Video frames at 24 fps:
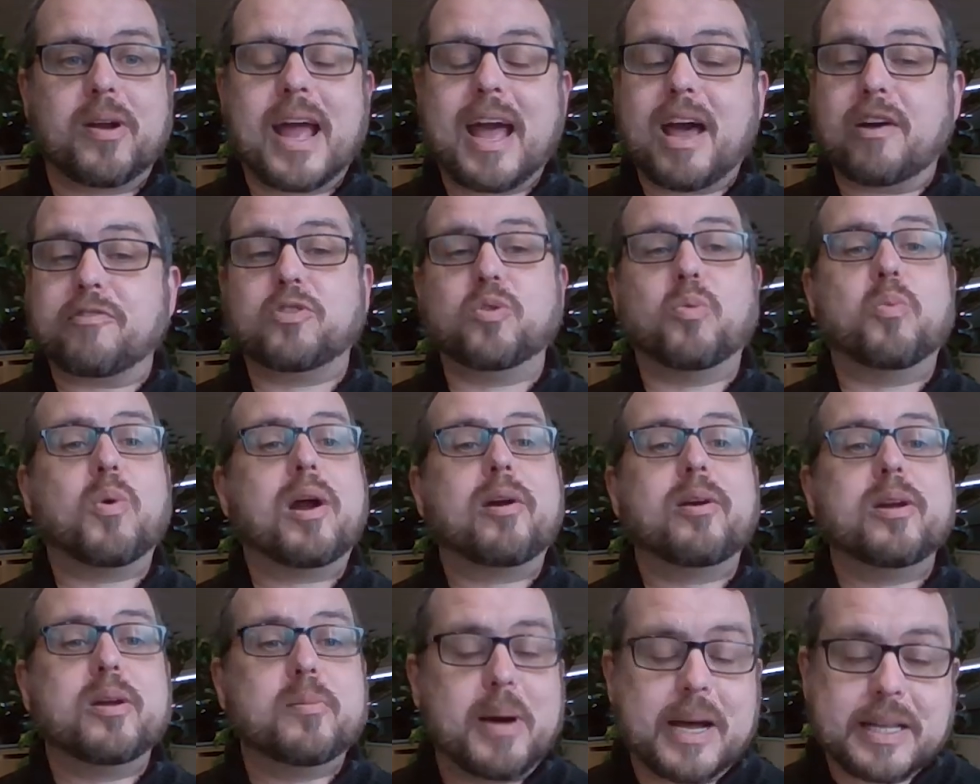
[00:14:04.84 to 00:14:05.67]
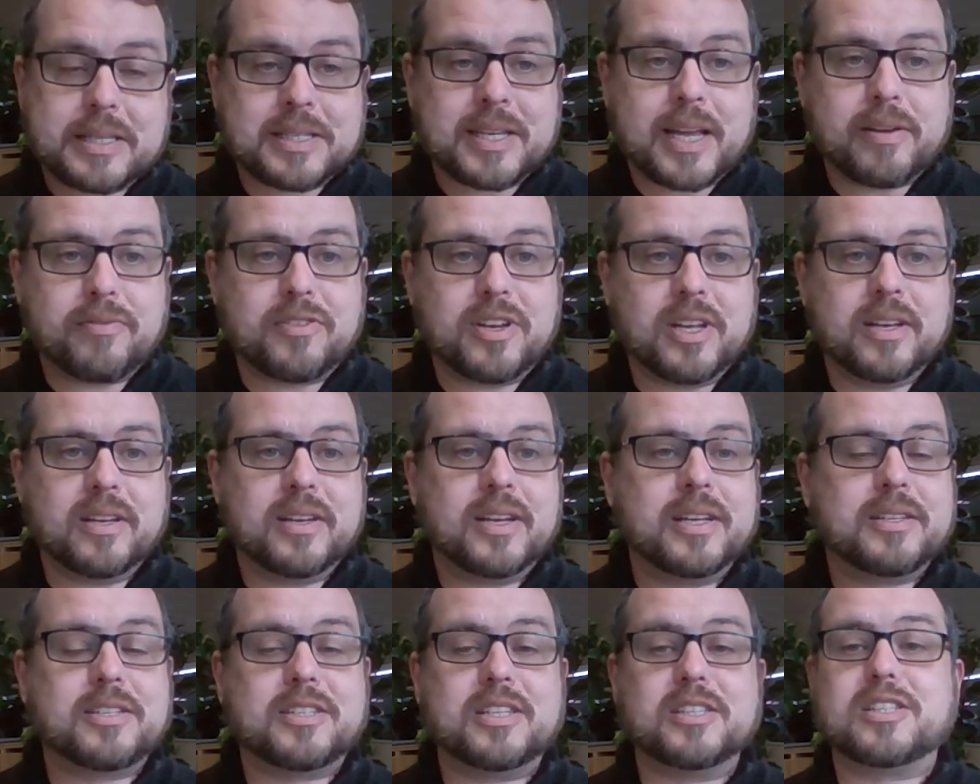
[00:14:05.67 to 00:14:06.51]
don't have to worry about
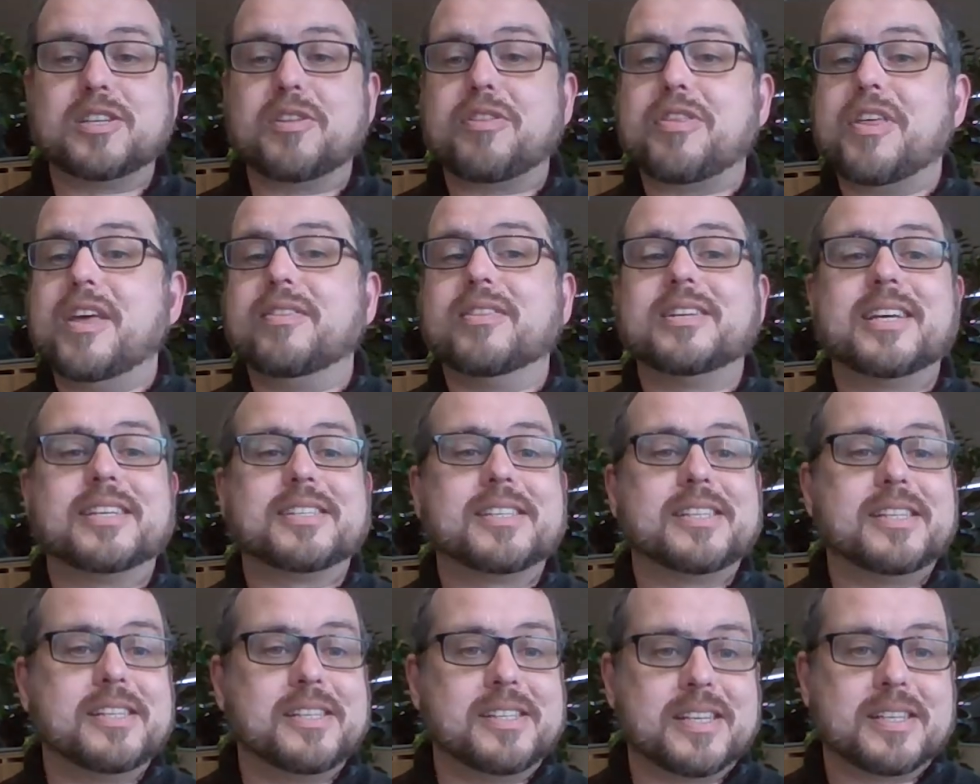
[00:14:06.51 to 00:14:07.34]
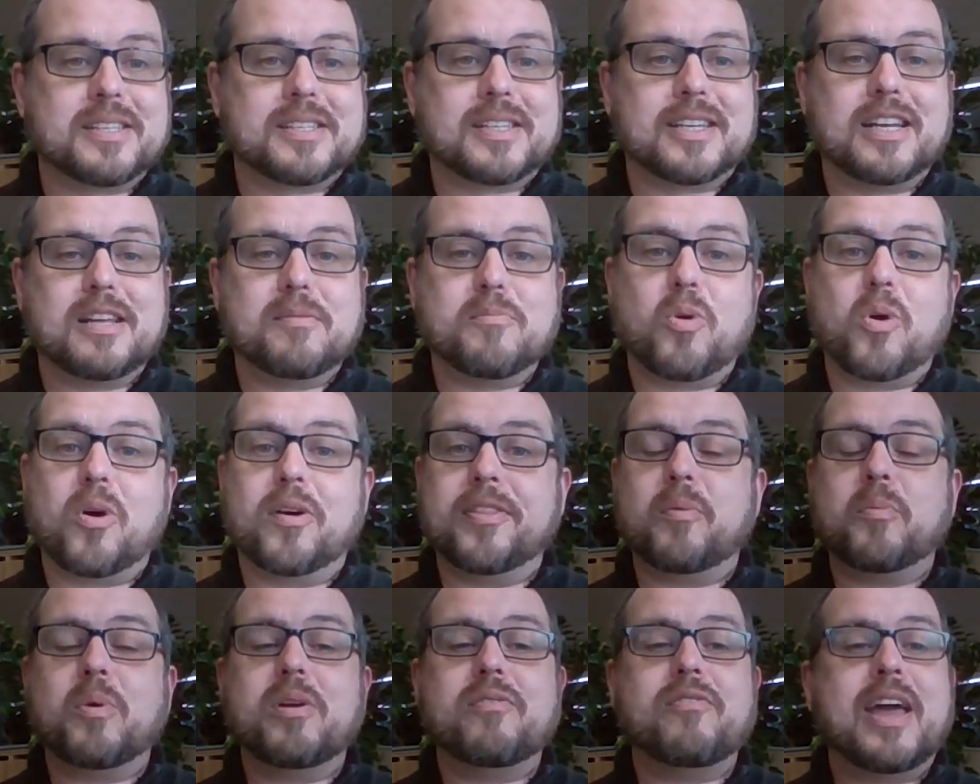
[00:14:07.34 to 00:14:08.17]
safety. It's just a thing that doesn't exist anymore
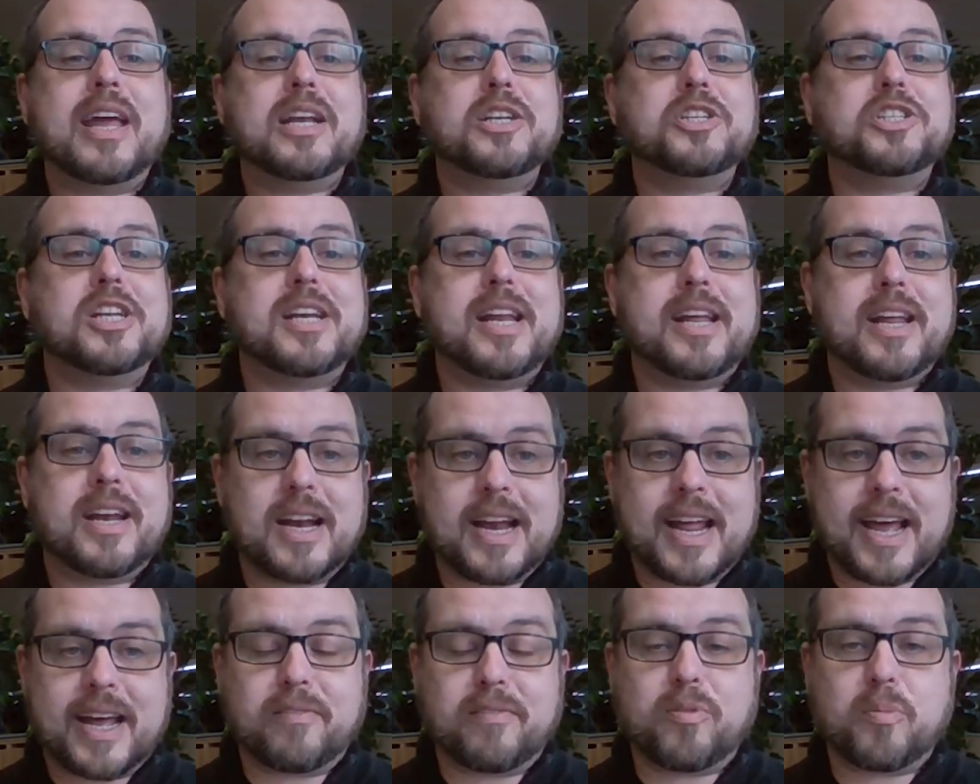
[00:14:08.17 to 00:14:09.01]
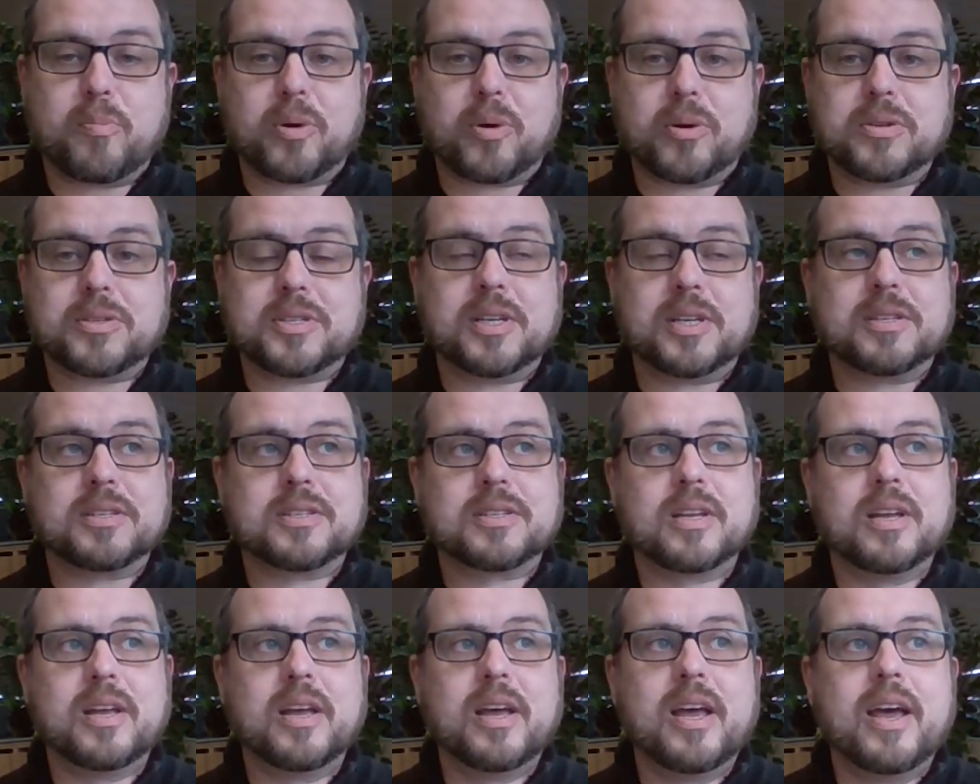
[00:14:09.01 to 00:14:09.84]
and that we've engineered it out of the
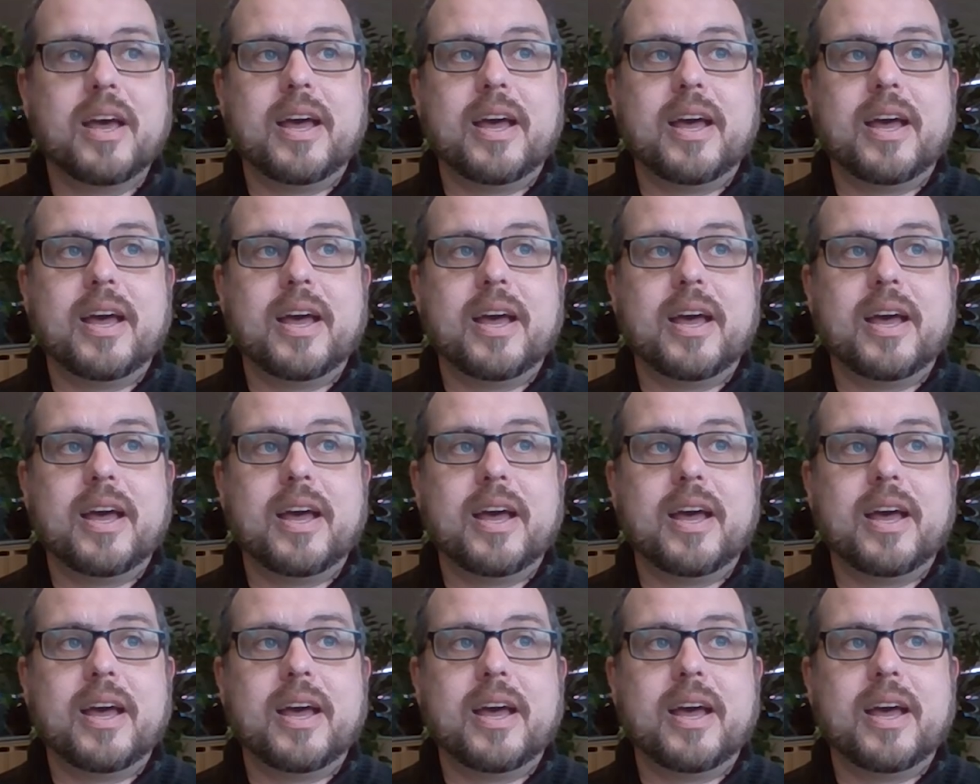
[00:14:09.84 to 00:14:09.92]
process.